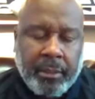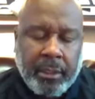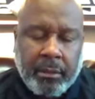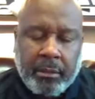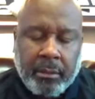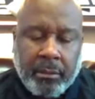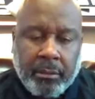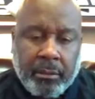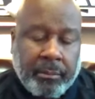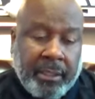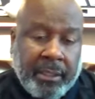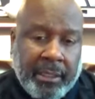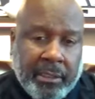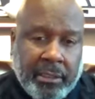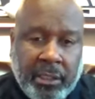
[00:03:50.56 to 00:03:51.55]
And so to
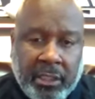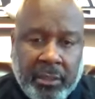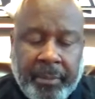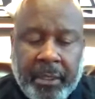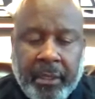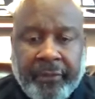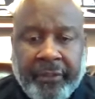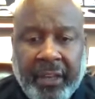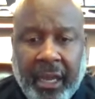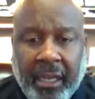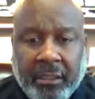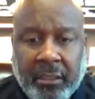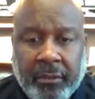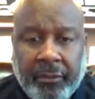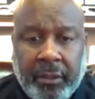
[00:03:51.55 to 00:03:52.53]
me, that's just been a
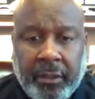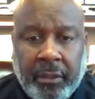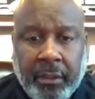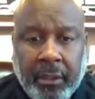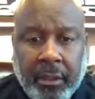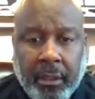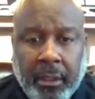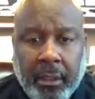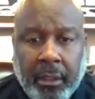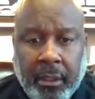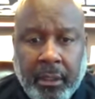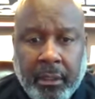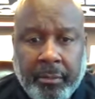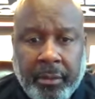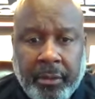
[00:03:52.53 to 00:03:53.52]
philosophy,
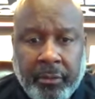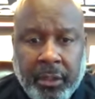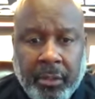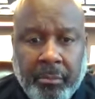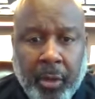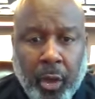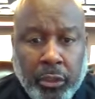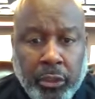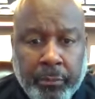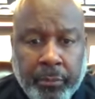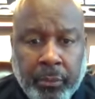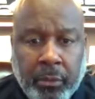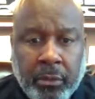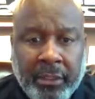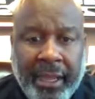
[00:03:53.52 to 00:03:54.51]
to be really
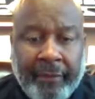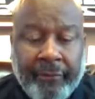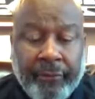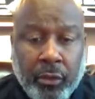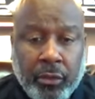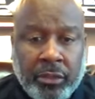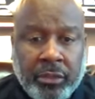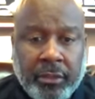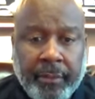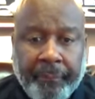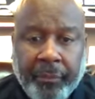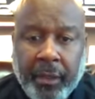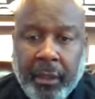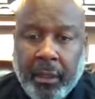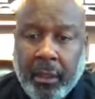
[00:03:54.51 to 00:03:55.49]
multiple and diverse.
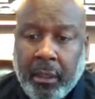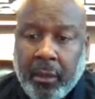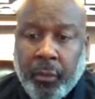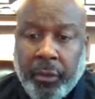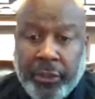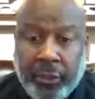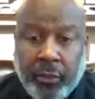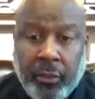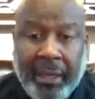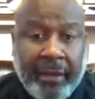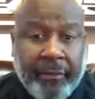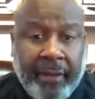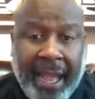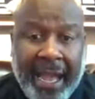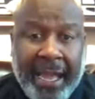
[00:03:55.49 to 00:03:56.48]
We do
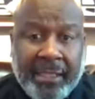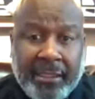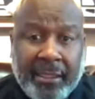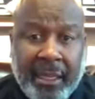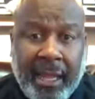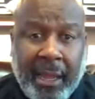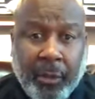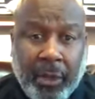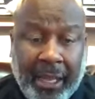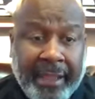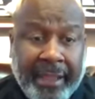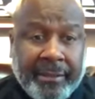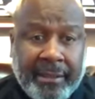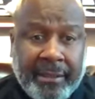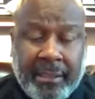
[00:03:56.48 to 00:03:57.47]
have guys that I would
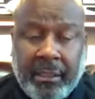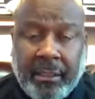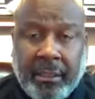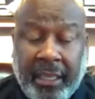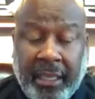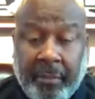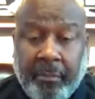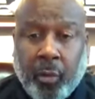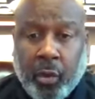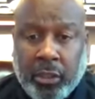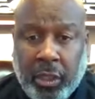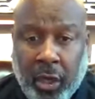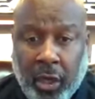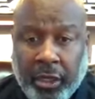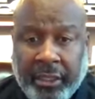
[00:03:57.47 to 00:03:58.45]
like to see get more
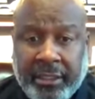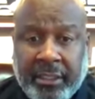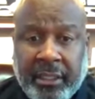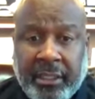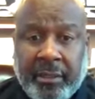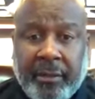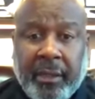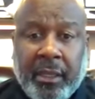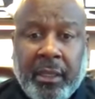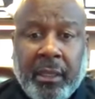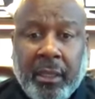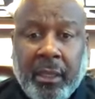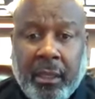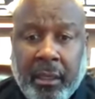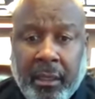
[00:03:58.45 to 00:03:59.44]
targets, and
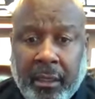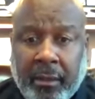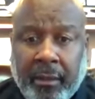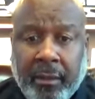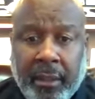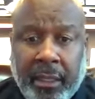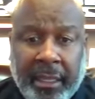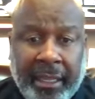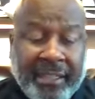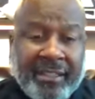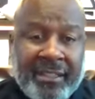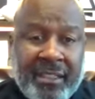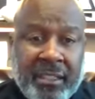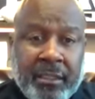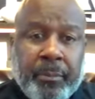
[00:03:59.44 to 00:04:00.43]
I'd like to
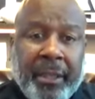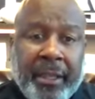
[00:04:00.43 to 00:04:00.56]
see us